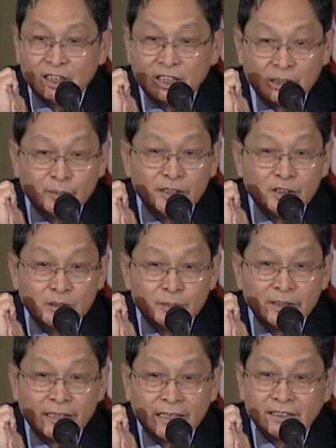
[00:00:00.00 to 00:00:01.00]
It may not
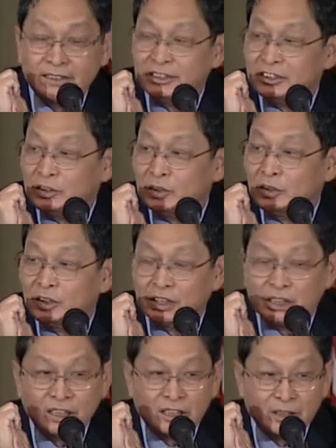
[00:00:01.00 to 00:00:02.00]
be as, you know,
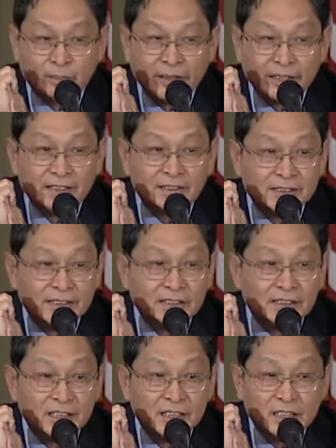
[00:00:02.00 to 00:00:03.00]
uh, bad as that.
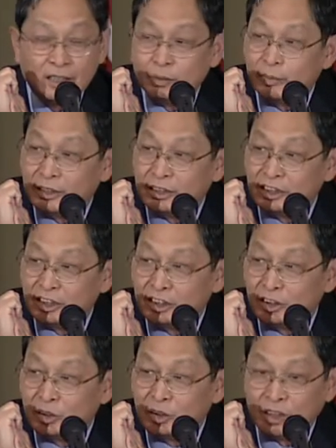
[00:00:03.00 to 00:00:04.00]
But you
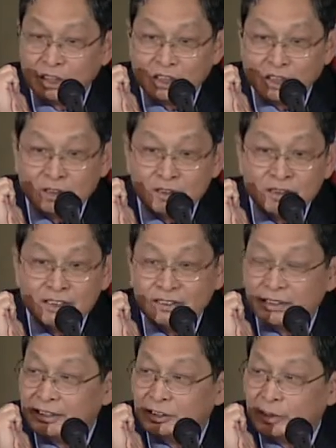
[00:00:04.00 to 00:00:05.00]
know, uh, all these
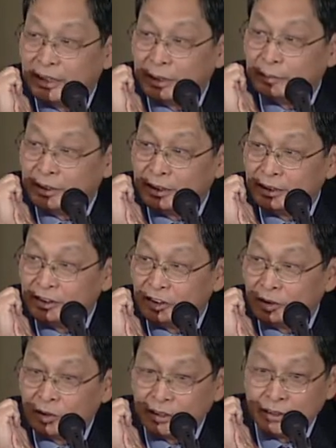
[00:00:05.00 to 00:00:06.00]
things were happening you
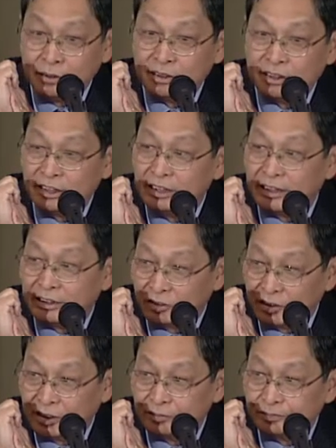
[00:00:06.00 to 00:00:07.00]
know, in the
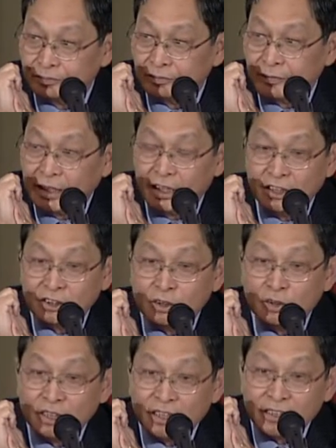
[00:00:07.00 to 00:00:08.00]
country.
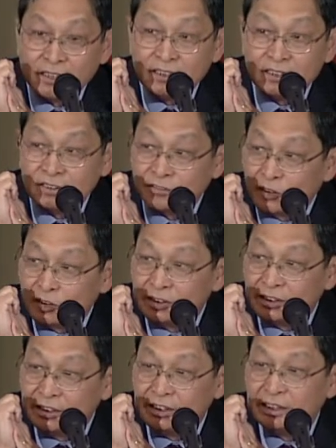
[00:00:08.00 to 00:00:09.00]
So it is for
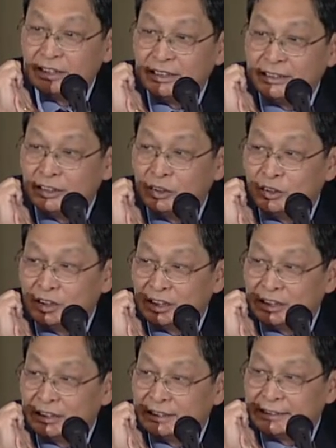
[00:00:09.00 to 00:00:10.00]
the you know,
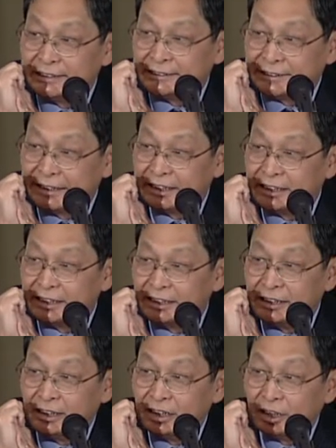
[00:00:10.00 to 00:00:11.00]
uh, sake
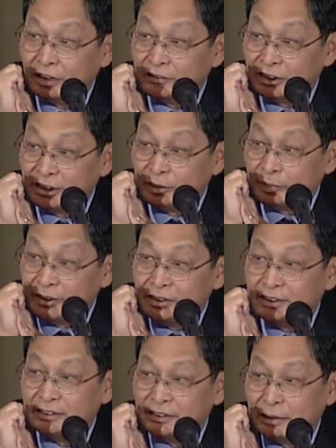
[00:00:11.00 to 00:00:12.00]
of the peace
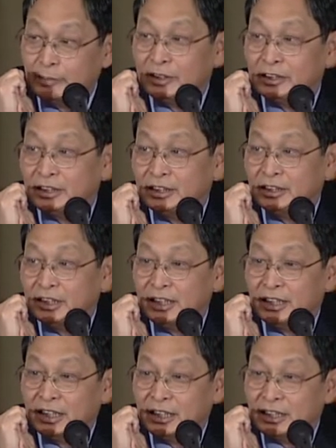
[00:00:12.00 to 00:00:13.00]
and stability
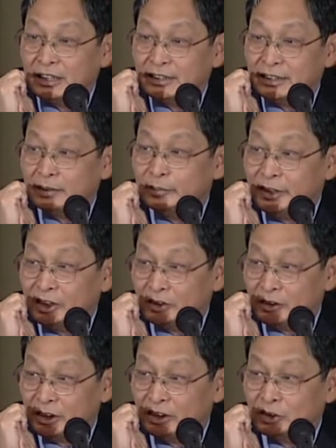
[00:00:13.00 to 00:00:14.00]
uh, that the
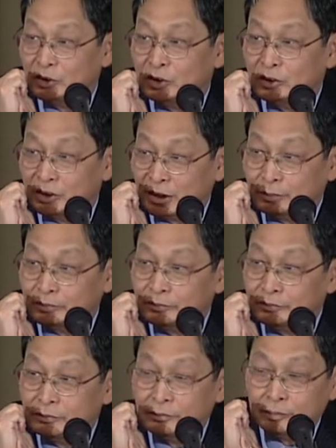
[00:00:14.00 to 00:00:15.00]
military you know, took up.
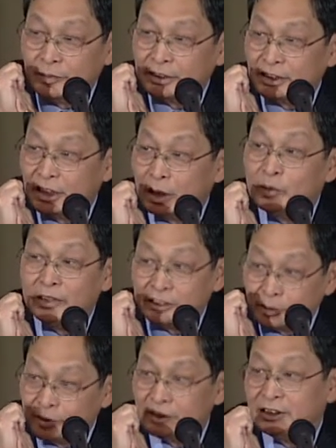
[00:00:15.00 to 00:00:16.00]
But our
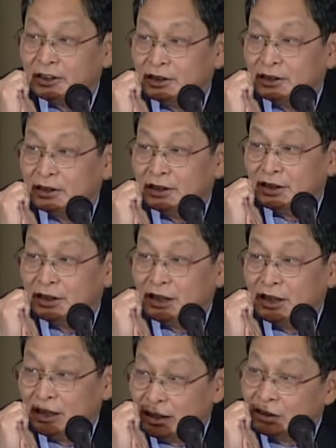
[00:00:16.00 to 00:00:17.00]
aspiration
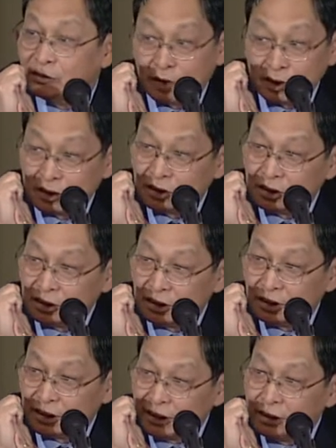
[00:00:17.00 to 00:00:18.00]
is for
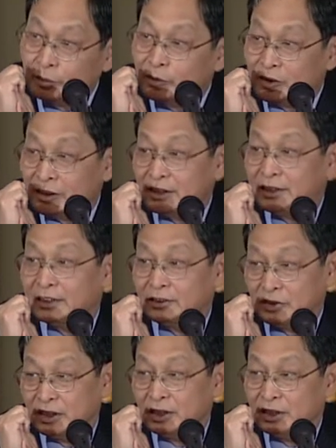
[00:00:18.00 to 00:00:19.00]
a democratic
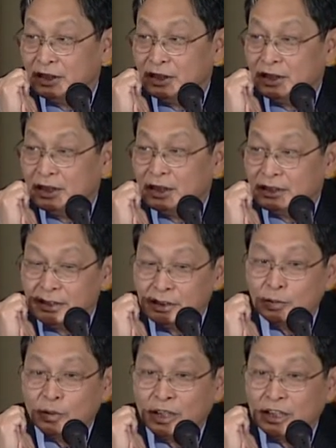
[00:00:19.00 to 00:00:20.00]
country. That is
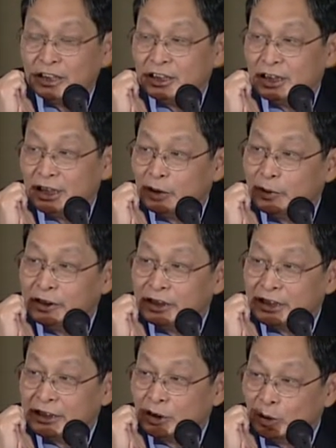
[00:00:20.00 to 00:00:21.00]
why uh, we
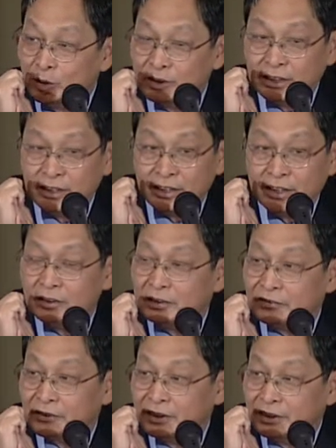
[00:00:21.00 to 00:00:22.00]
are holding a
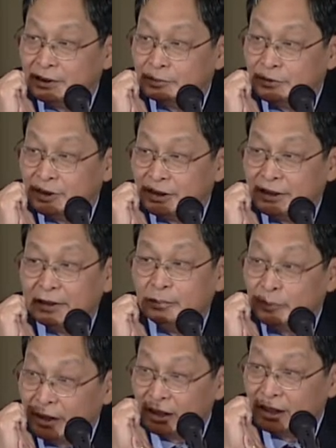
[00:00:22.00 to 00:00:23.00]
referendum in
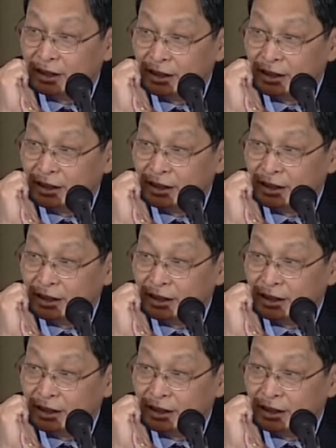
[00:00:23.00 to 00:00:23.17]
May.